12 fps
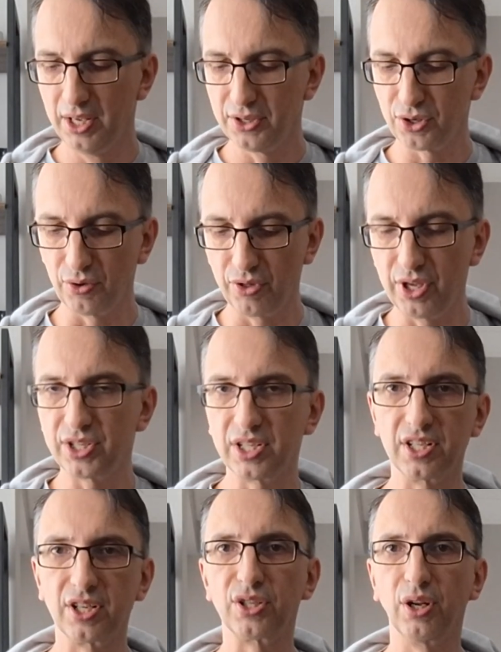So this
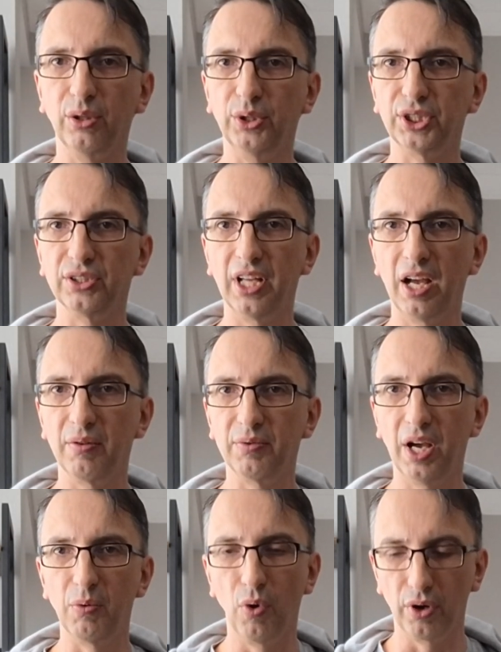is a solution that
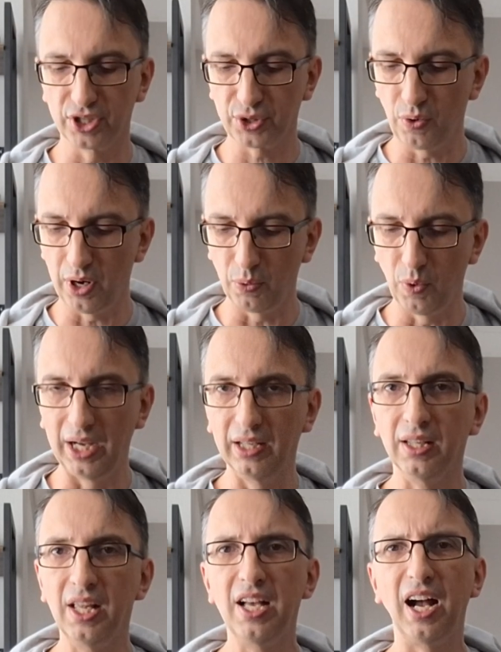works quite
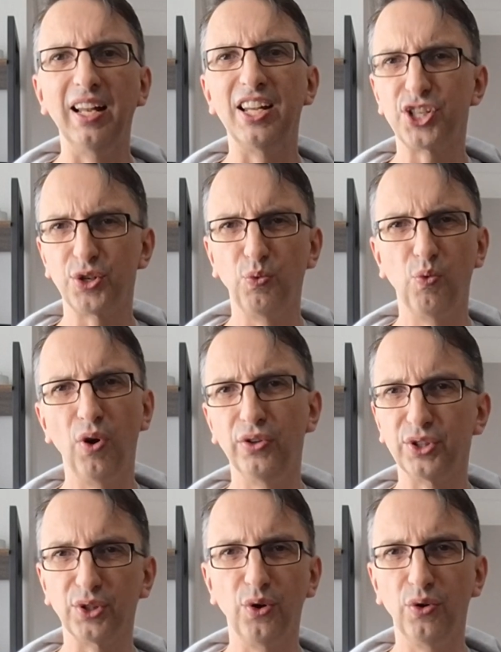well, unless you
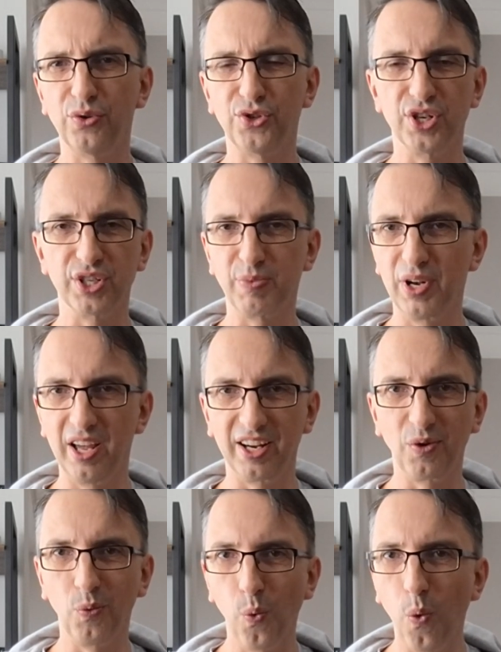want to go just with
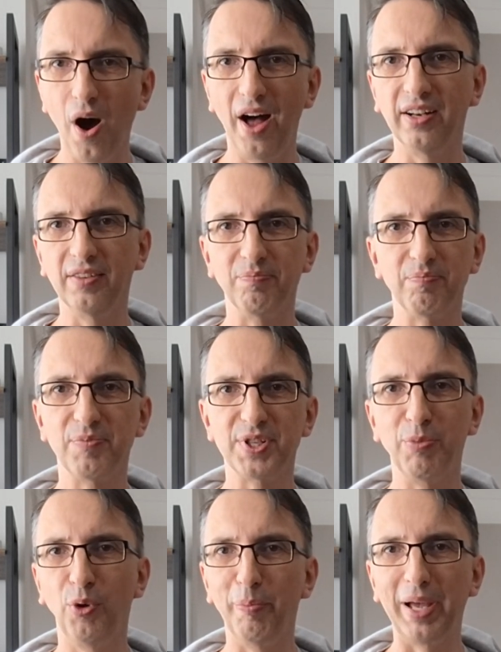like one
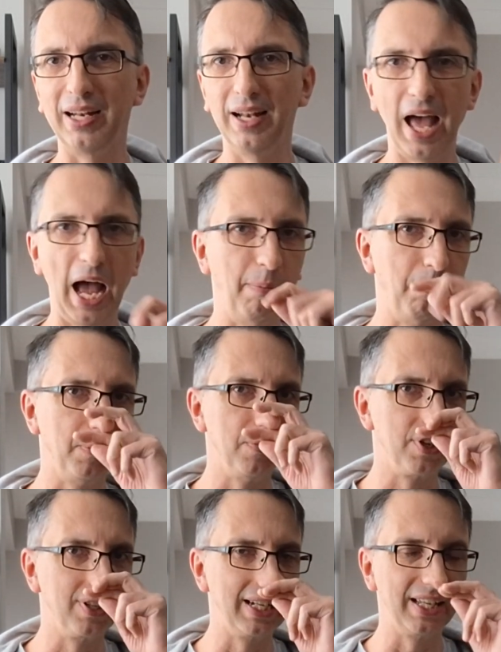small pedal amp or
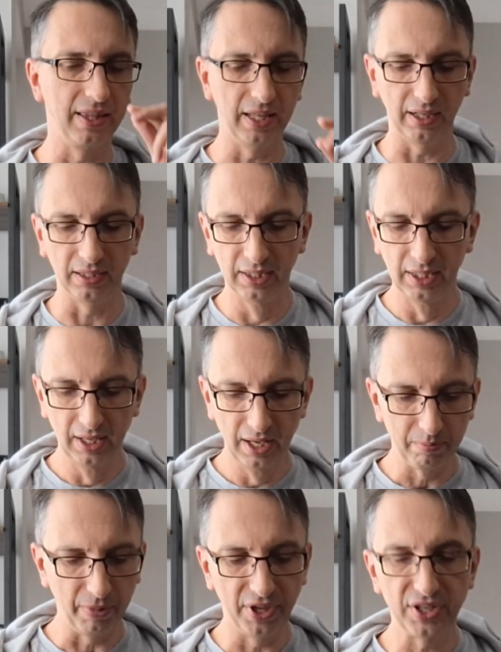something like that.
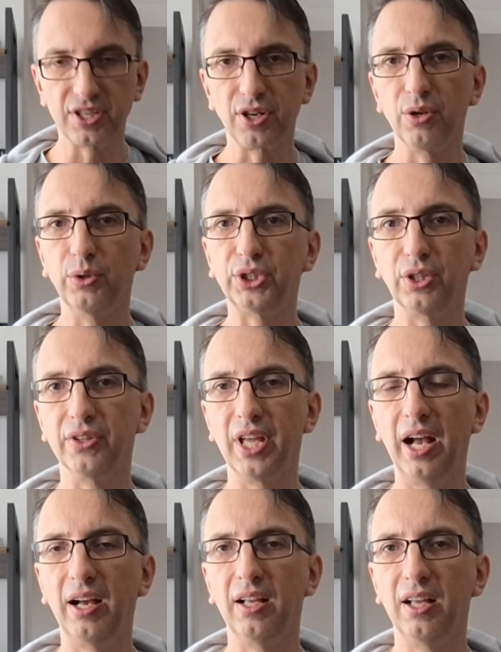But this is a solution
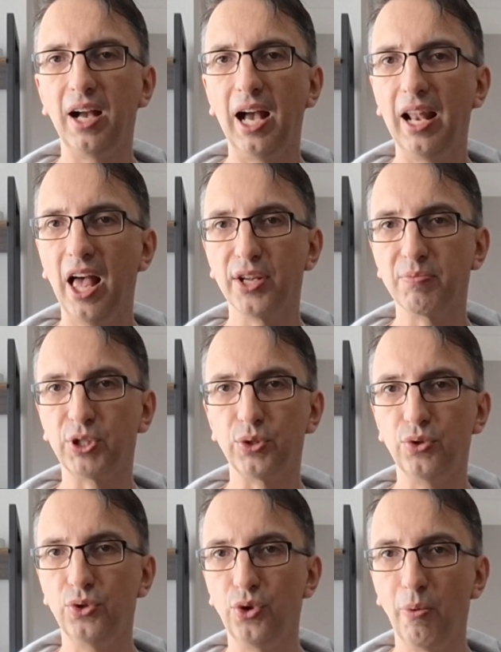that allows me
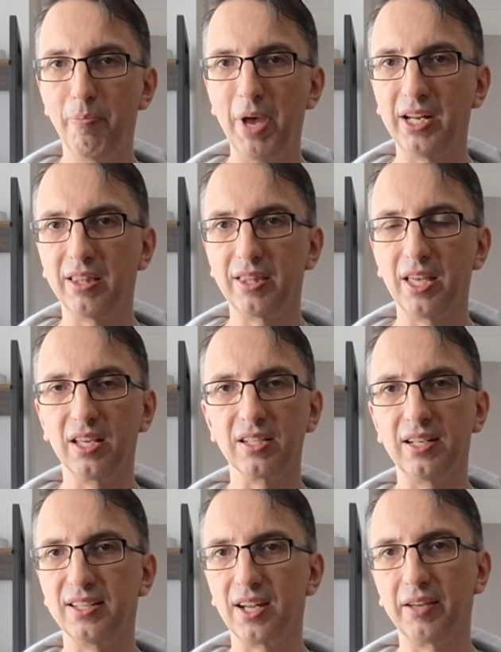to do many
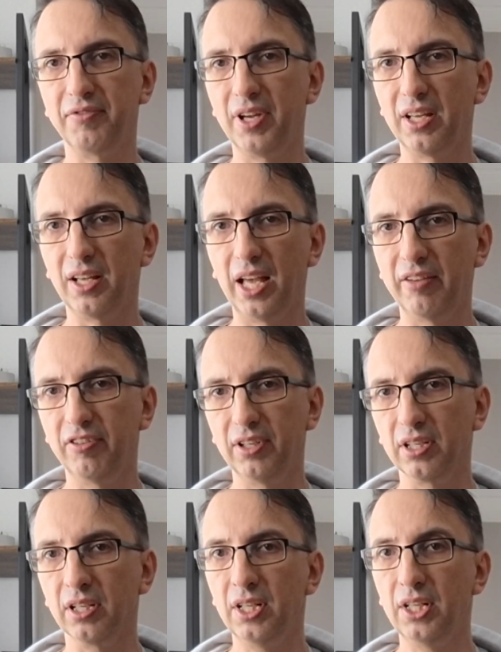things. Let's say
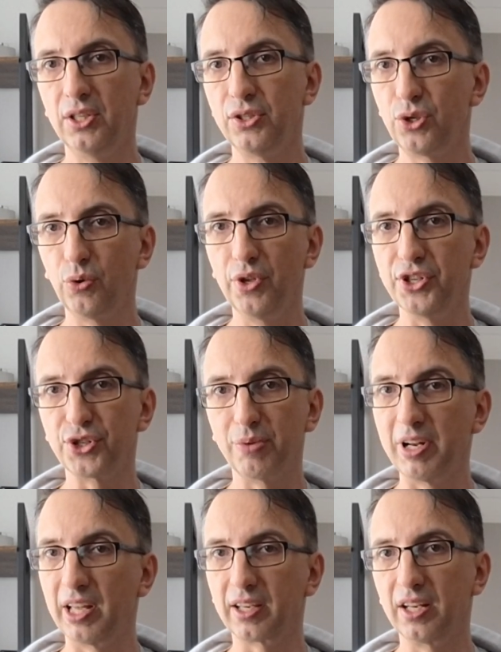having two
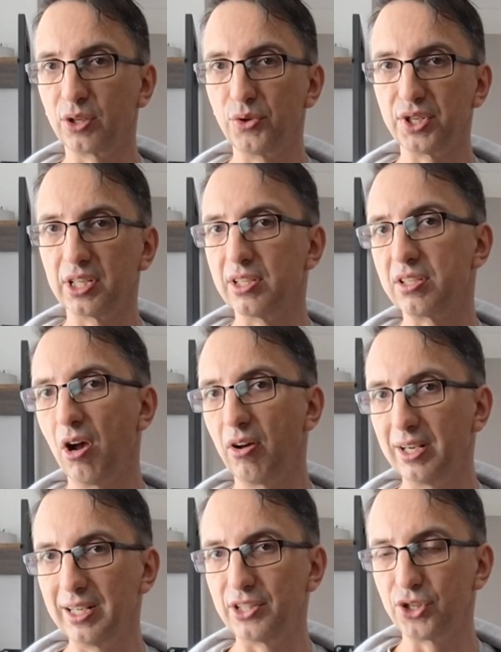instruments like an acoustic guitar
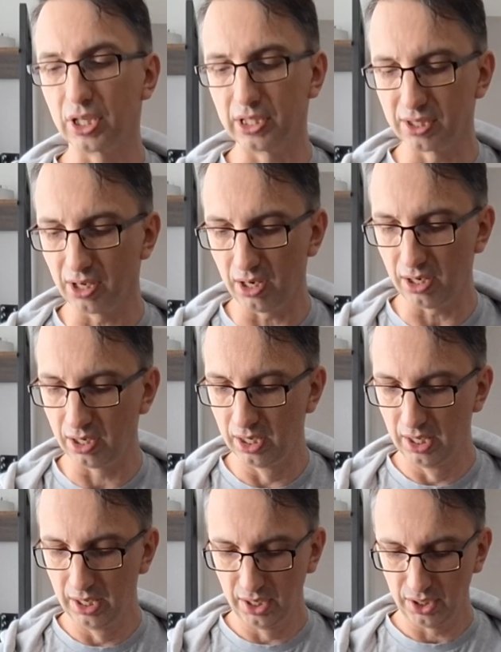and an electric guitar.
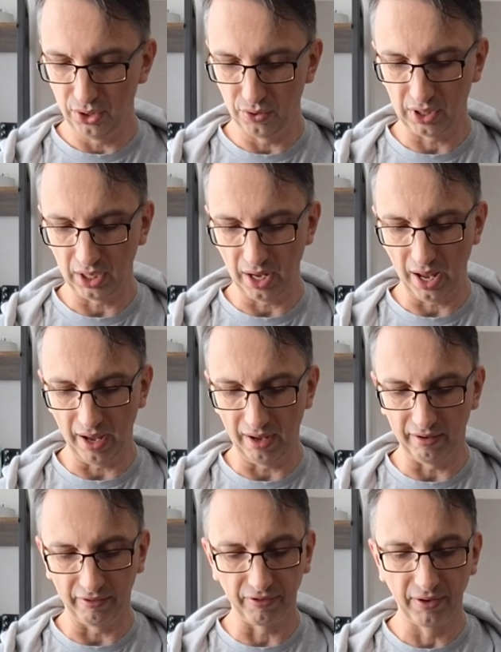You can
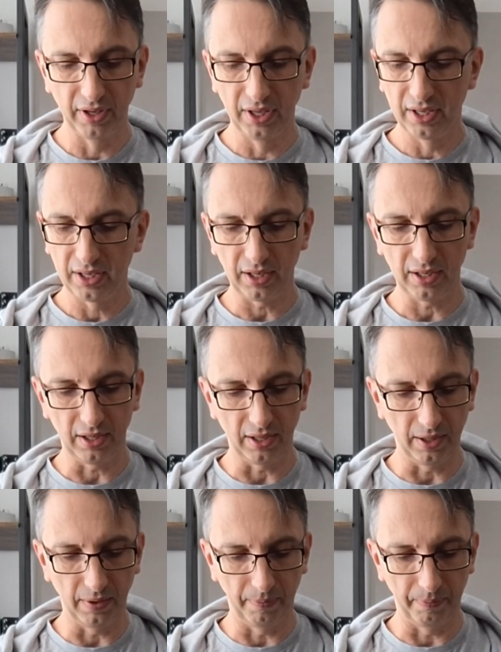have
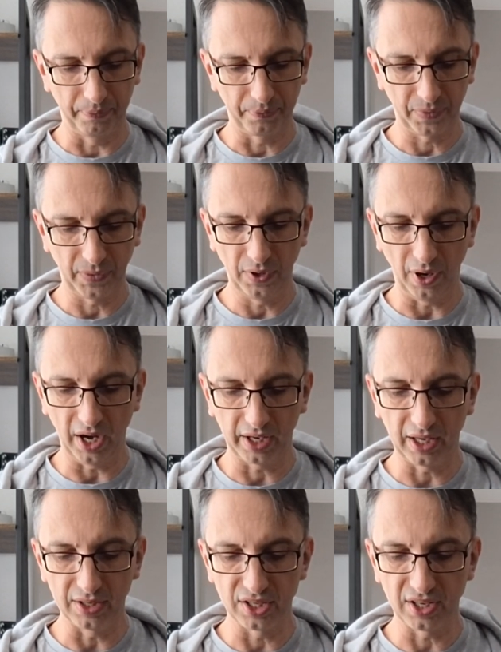I
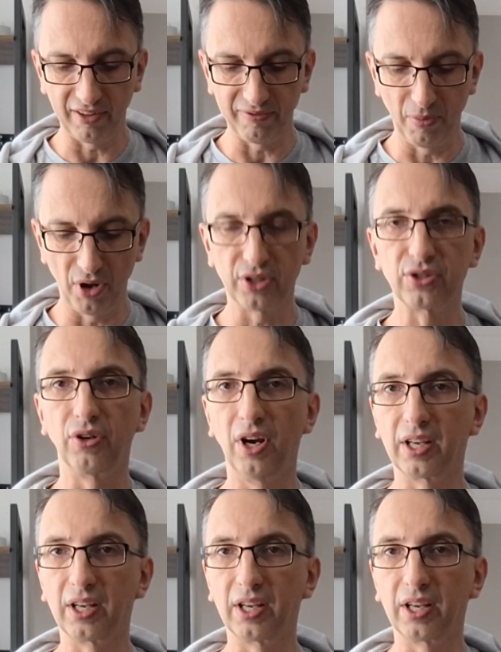can self-monitor.